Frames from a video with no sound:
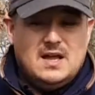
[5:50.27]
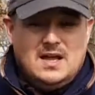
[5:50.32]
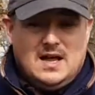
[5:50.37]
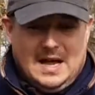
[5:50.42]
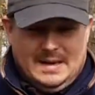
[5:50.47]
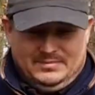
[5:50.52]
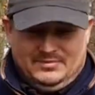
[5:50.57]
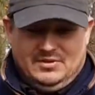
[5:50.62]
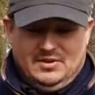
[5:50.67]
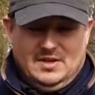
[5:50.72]

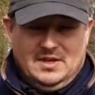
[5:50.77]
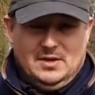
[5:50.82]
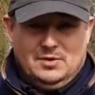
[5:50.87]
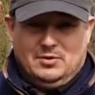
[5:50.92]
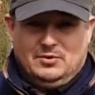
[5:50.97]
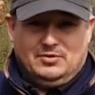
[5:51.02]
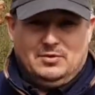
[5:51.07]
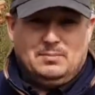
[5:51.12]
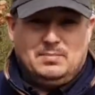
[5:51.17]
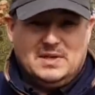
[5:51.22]
absolutely
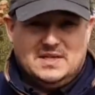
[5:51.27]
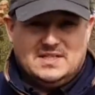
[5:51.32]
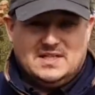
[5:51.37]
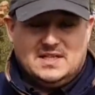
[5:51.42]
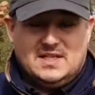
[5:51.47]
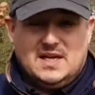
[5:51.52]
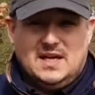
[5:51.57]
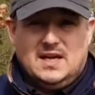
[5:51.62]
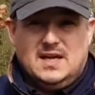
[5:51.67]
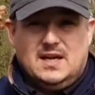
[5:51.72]
awesome piece
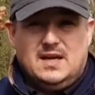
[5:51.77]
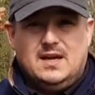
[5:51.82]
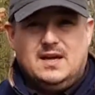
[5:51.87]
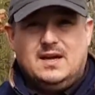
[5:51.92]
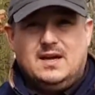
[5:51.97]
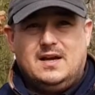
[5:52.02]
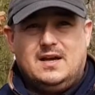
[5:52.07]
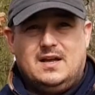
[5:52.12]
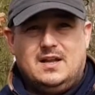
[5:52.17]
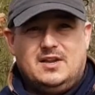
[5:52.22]
of kit.
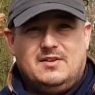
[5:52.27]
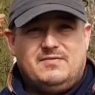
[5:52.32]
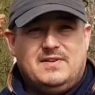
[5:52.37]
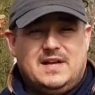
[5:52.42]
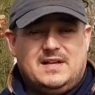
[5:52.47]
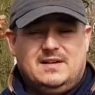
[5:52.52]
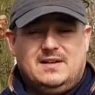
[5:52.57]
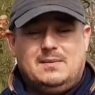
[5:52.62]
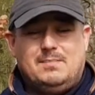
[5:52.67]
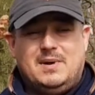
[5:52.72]
The
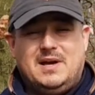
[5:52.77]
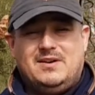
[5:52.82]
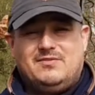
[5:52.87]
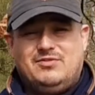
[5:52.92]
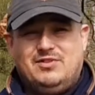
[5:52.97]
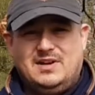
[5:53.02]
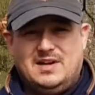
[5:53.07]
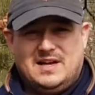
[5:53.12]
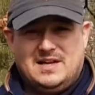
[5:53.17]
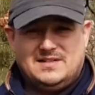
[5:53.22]
fact that the
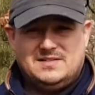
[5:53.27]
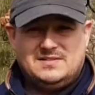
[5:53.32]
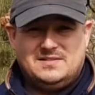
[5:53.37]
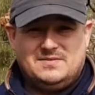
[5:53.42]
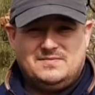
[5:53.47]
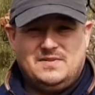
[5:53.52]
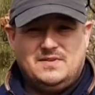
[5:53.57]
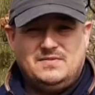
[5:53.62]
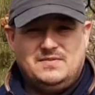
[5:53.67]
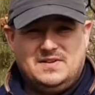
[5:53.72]
battery lasts
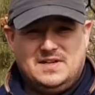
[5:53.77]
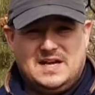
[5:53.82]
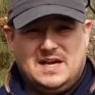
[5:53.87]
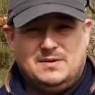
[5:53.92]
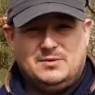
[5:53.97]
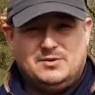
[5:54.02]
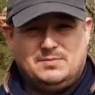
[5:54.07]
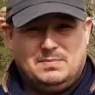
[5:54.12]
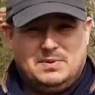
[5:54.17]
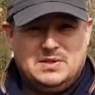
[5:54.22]
50
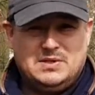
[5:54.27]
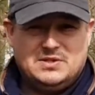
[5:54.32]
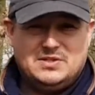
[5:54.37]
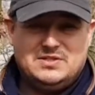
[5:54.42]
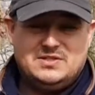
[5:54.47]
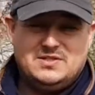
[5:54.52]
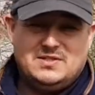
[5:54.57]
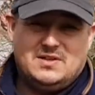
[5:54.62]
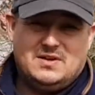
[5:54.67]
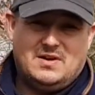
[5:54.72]
hours
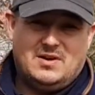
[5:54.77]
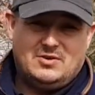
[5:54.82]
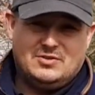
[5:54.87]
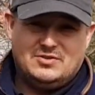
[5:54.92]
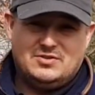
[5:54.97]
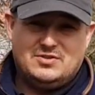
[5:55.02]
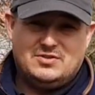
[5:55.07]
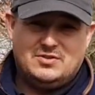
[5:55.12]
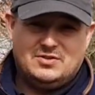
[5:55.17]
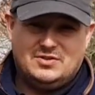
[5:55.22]
plus
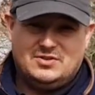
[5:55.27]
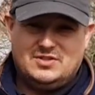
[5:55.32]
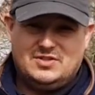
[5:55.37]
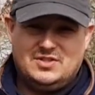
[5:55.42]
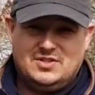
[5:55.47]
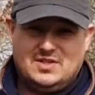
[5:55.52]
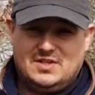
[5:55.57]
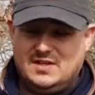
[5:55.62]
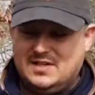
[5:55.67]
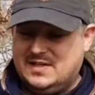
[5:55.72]
on
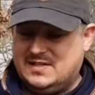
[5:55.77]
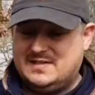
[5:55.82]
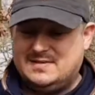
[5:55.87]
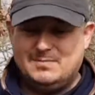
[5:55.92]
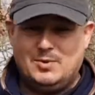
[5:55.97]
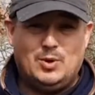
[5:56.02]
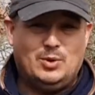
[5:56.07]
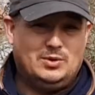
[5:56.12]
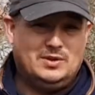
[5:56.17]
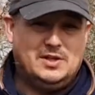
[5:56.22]
such a
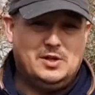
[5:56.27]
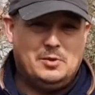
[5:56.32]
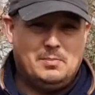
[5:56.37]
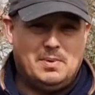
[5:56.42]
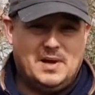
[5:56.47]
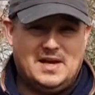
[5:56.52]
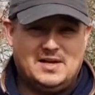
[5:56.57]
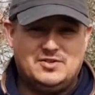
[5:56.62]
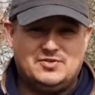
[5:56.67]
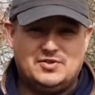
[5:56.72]
small little
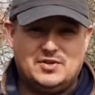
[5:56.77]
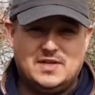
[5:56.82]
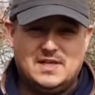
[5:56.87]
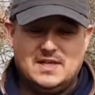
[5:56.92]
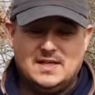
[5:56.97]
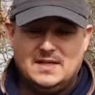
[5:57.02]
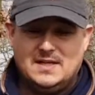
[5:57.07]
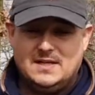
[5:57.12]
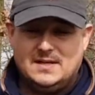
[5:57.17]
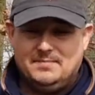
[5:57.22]
battery
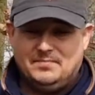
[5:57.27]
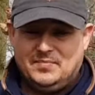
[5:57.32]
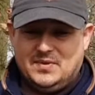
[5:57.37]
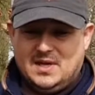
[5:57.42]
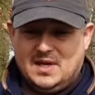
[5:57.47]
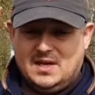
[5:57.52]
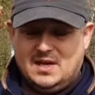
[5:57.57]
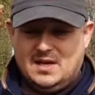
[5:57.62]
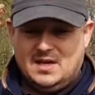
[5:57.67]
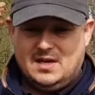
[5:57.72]

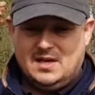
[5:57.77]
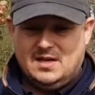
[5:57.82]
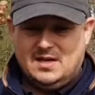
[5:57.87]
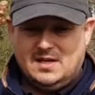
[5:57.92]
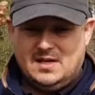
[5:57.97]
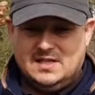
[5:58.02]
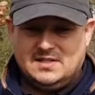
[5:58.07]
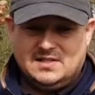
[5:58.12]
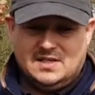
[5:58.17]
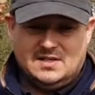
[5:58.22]

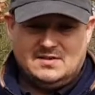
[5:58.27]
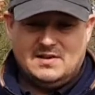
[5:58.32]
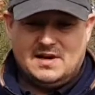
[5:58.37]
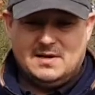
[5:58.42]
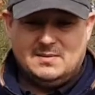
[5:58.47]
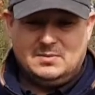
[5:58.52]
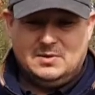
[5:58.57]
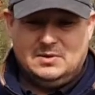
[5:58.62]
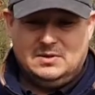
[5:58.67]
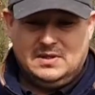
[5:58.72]
is
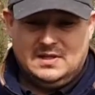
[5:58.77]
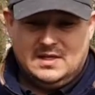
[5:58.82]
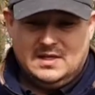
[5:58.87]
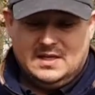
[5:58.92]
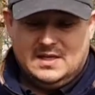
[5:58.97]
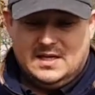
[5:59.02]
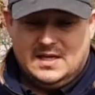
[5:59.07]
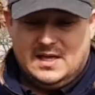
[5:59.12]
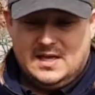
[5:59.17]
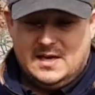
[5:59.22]
incredible.
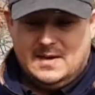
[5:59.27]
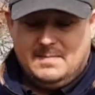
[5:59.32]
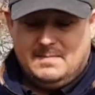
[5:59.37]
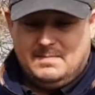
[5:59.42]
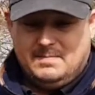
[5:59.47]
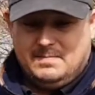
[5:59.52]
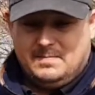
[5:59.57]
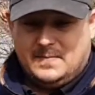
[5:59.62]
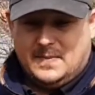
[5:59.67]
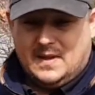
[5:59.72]

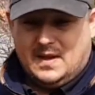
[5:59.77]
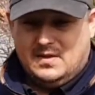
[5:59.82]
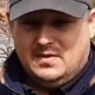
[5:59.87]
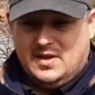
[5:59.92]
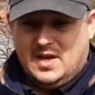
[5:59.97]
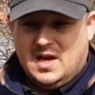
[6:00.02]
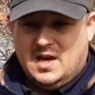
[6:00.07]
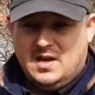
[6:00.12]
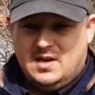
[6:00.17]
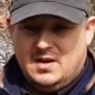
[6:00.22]
The
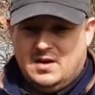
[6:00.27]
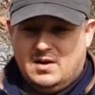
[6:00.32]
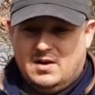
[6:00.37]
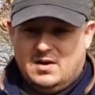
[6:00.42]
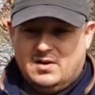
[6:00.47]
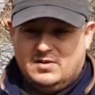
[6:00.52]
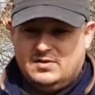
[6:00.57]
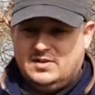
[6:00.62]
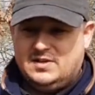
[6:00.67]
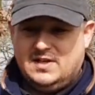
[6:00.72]

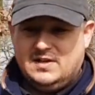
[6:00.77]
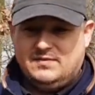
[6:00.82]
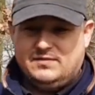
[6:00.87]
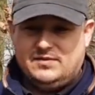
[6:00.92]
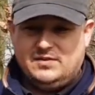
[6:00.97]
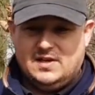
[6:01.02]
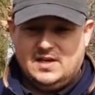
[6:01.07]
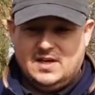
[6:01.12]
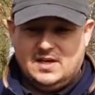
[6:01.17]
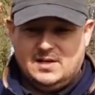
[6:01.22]
IR
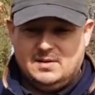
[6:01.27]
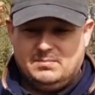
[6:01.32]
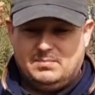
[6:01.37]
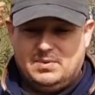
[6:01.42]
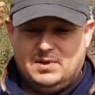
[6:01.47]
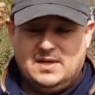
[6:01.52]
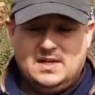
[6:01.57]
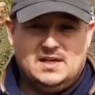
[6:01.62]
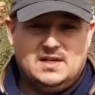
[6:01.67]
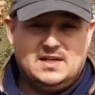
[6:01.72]
gives it a
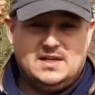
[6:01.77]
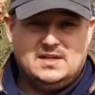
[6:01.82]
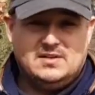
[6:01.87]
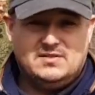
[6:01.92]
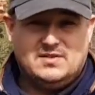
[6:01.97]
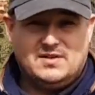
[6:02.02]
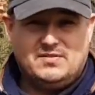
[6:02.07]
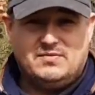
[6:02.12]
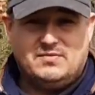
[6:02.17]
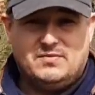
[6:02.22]
completely
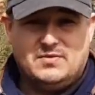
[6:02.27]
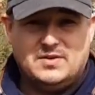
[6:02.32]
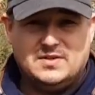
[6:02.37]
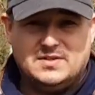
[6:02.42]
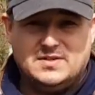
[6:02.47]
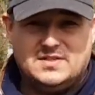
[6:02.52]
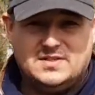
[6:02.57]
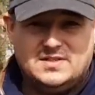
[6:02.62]
different